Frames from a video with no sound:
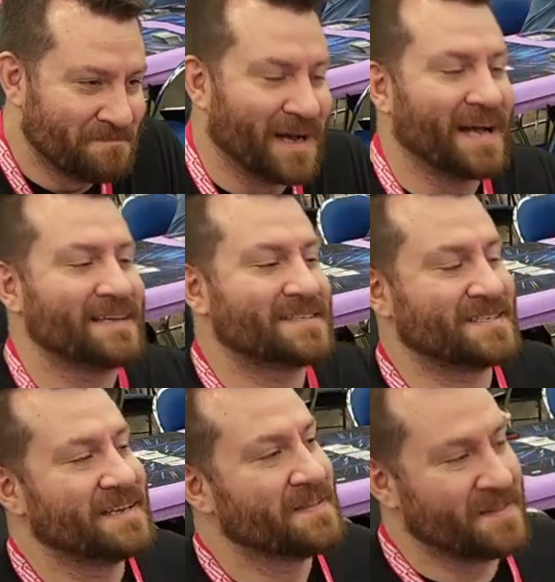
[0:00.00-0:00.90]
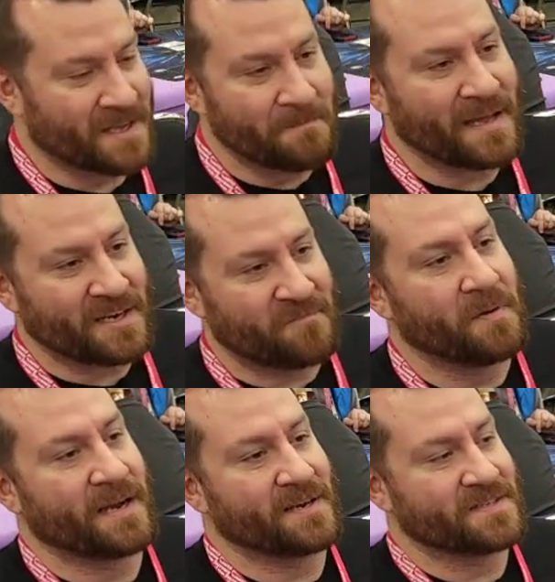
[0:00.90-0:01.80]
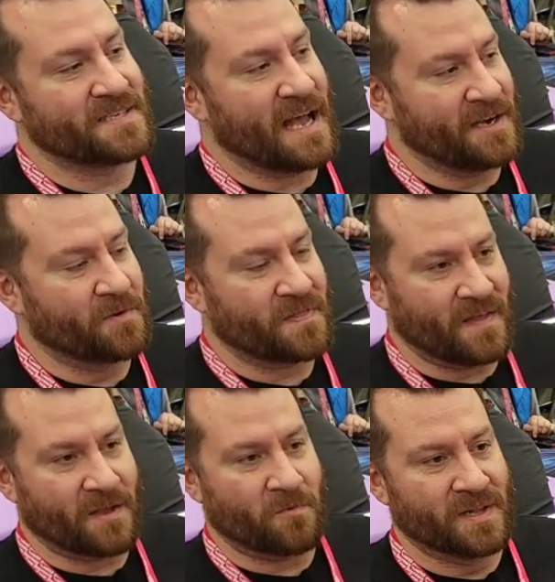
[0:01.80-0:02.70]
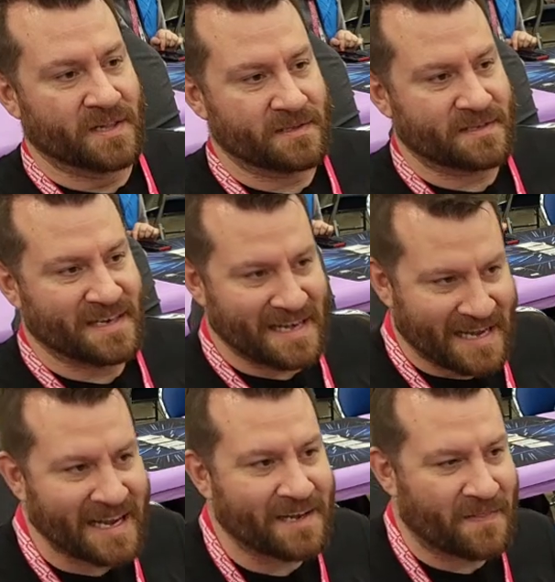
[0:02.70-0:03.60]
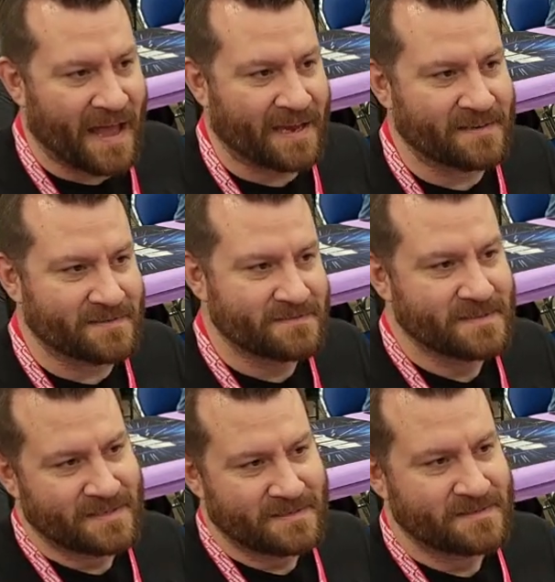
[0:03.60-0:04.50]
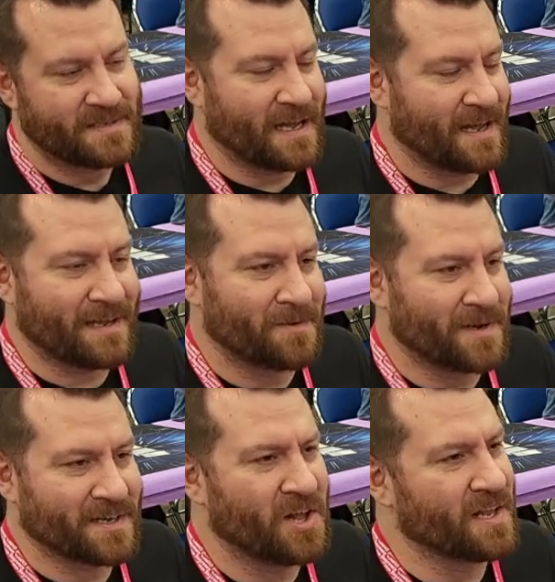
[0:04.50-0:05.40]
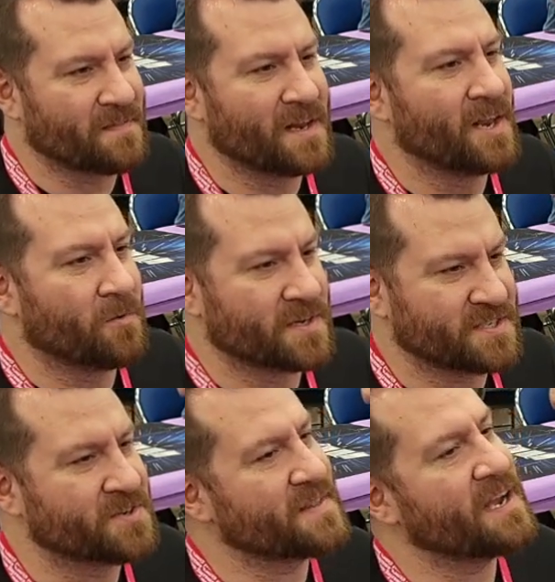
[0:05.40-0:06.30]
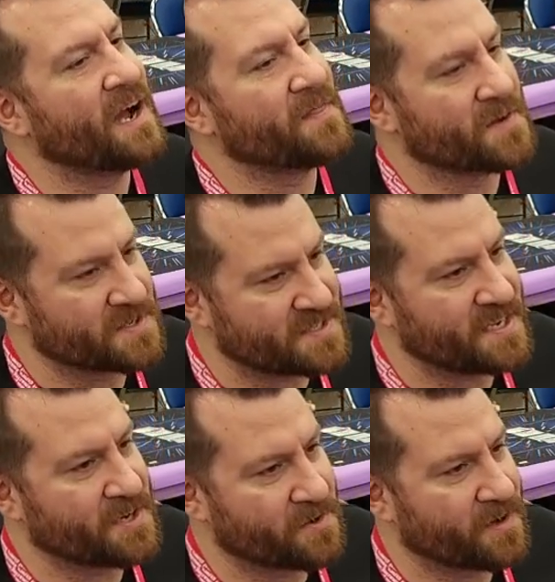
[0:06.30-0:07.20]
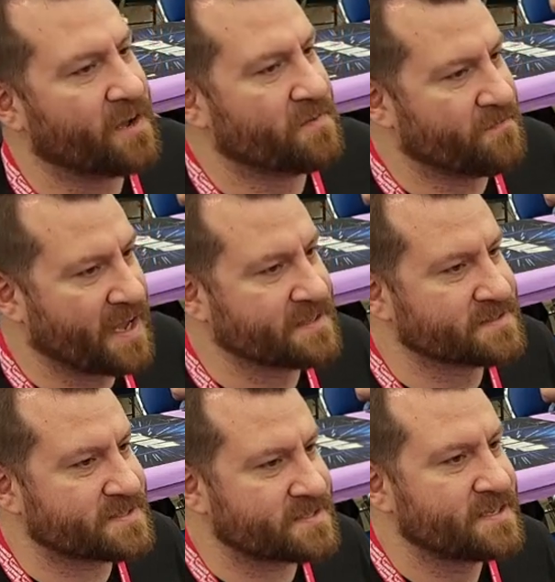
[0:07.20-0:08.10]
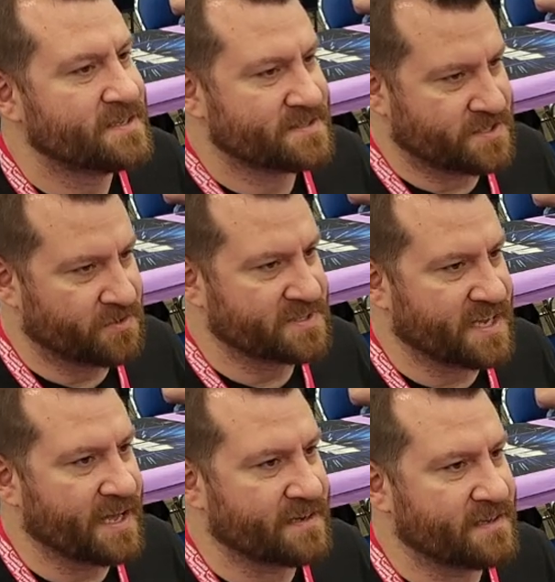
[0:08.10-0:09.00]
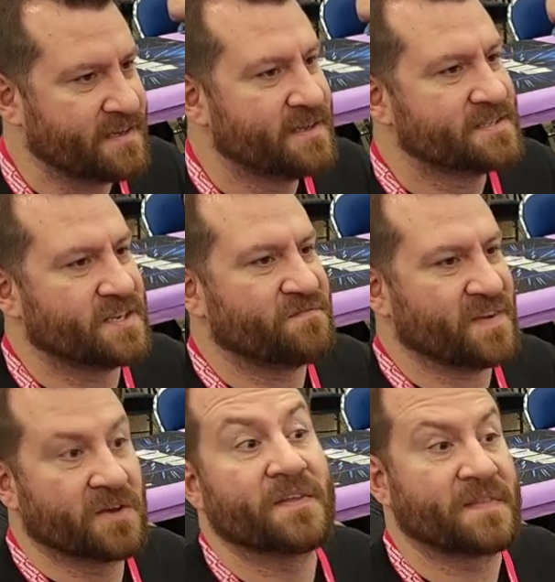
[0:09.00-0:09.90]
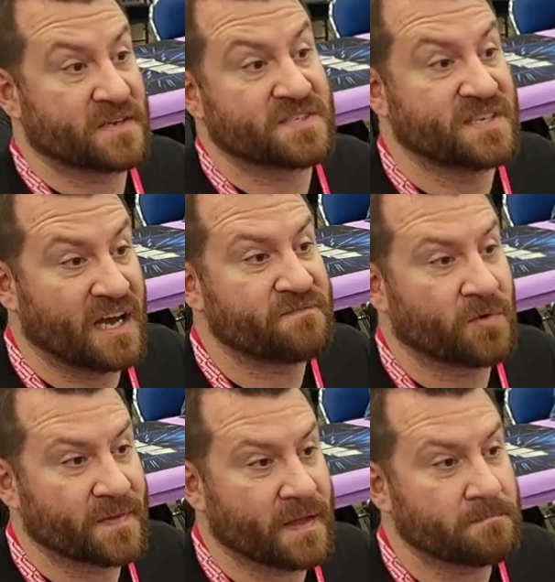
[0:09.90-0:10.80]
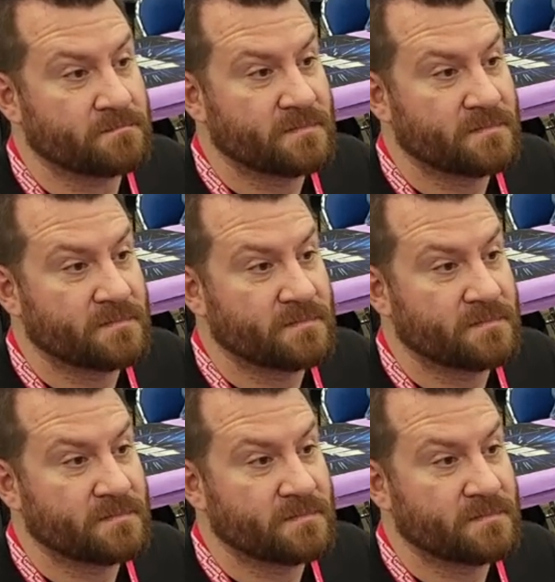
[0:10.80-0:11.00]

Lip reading: But the competitive players, I don't think will need that. I don't want to call it the lower tier, the other tier of events to attend to feel that there's enough for them.